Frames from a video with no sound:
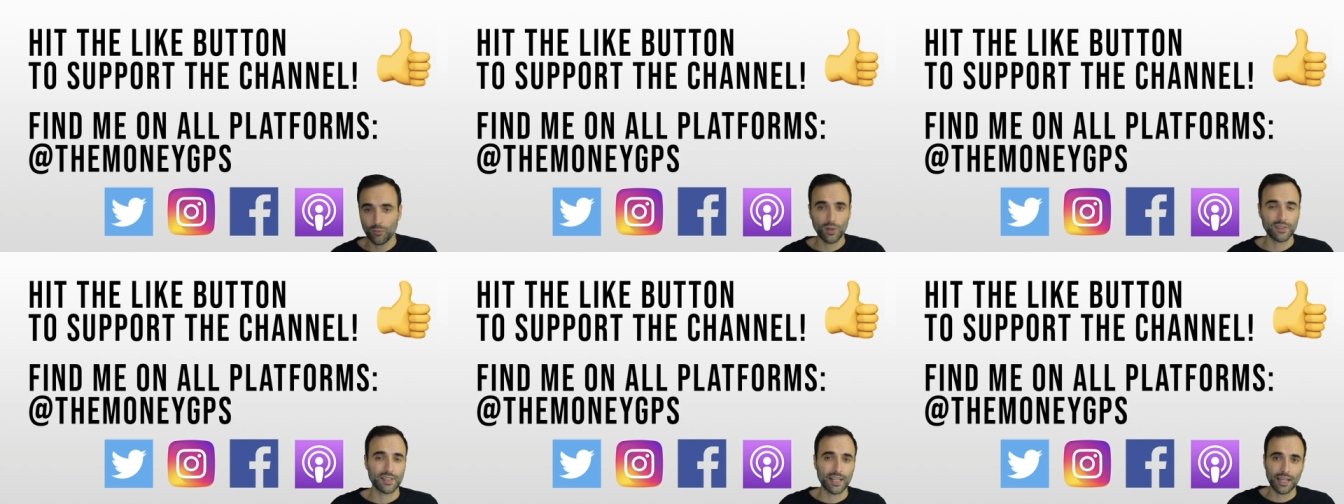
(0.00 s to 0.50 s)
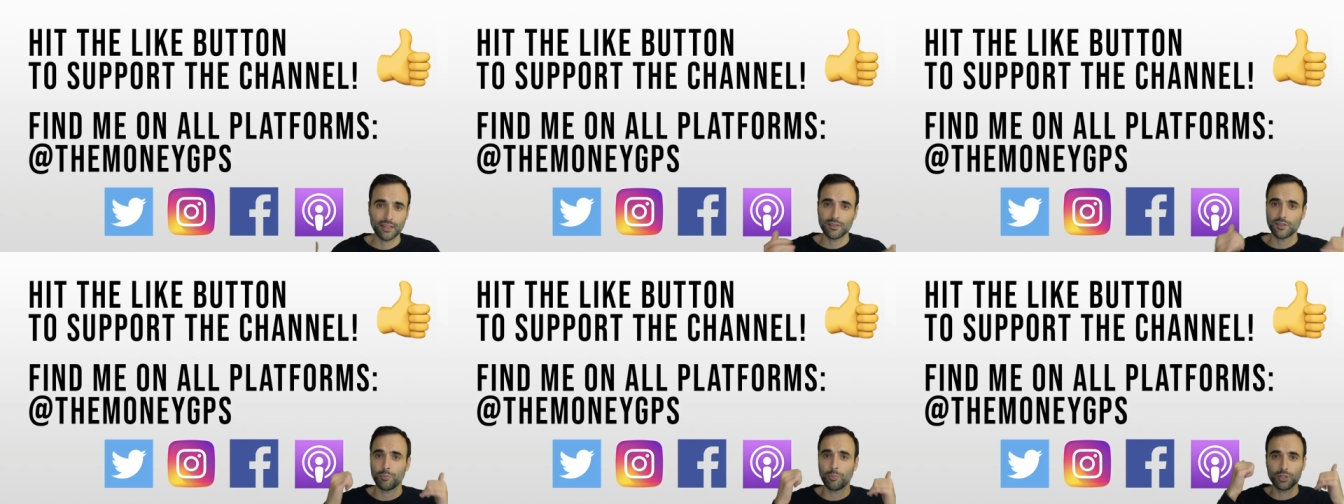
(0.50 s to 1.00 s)
And once again,
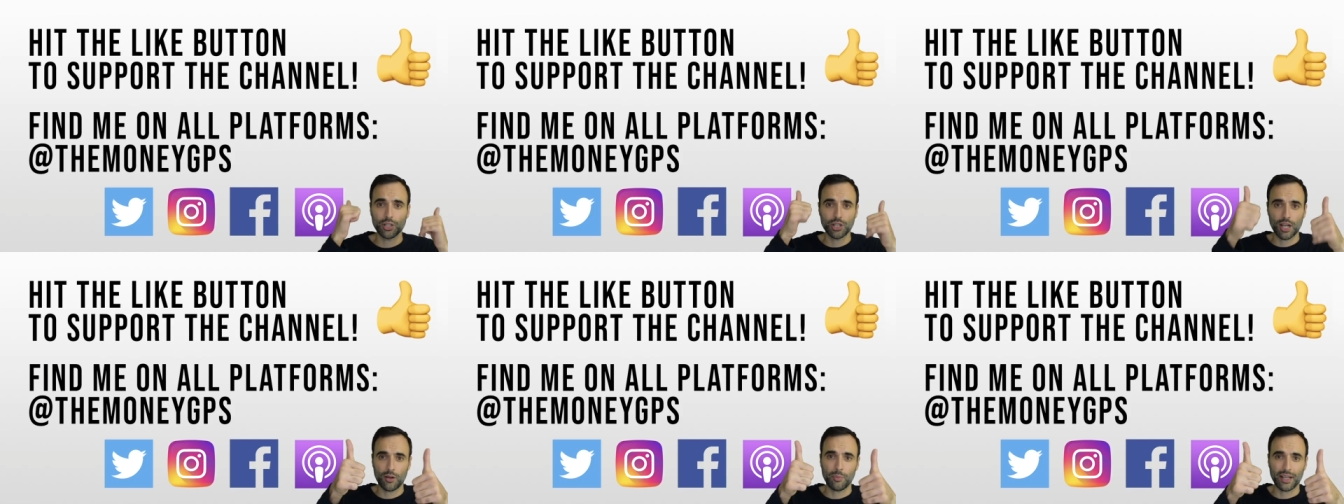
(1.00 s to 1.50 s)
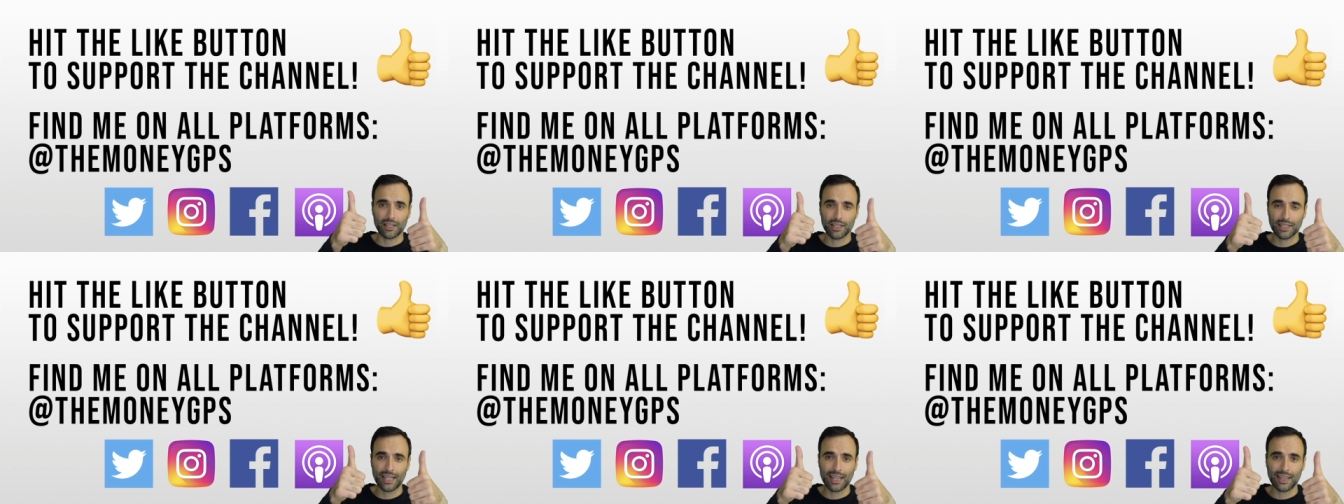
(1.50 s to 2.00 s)
support the channel by
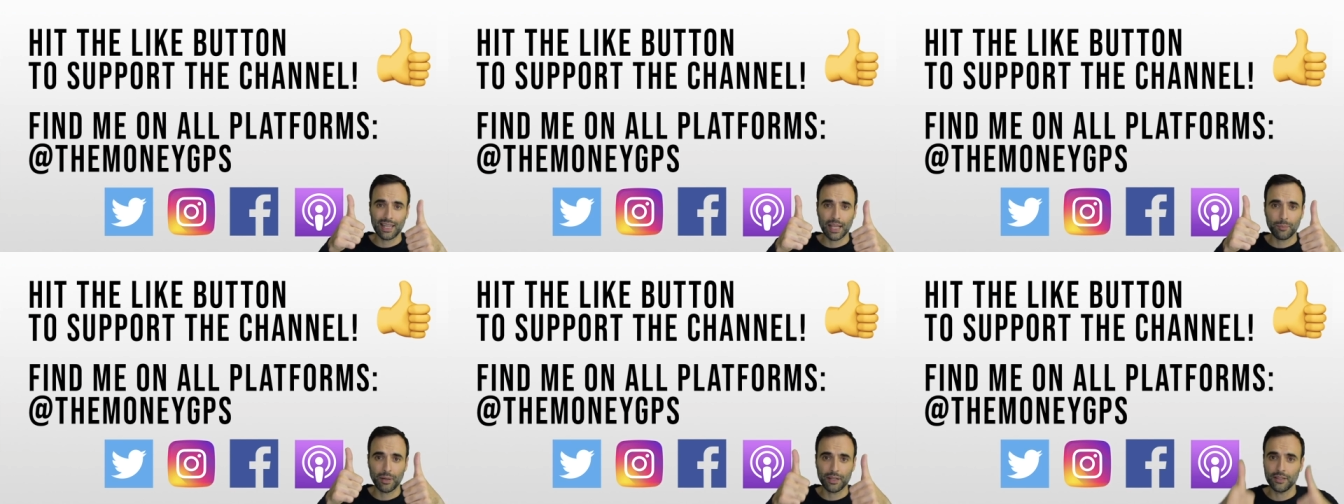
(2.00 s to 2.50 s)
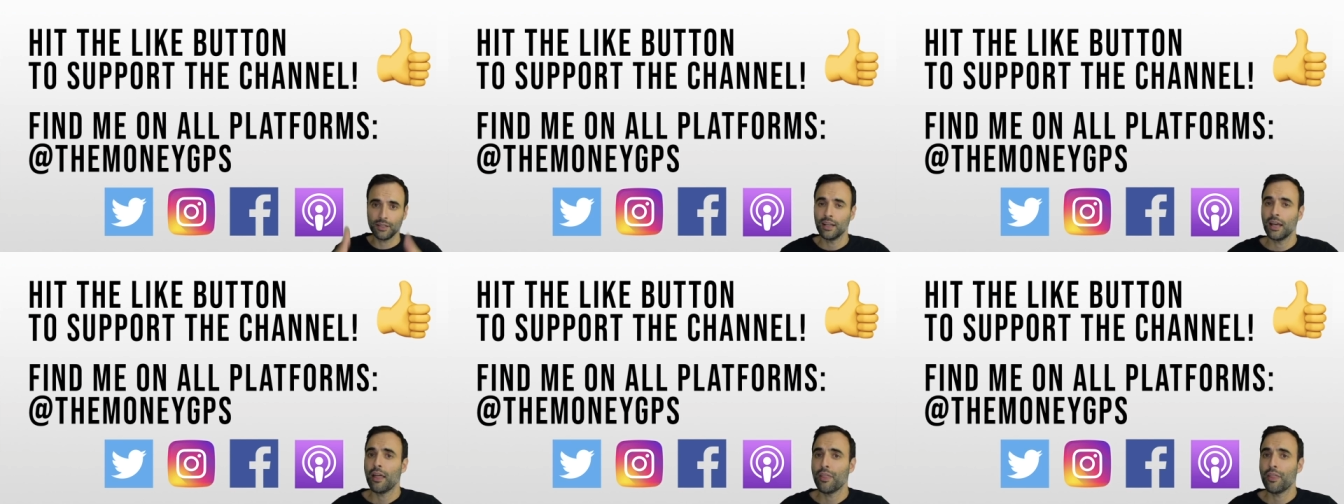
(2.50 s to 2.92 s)
clicking that like button.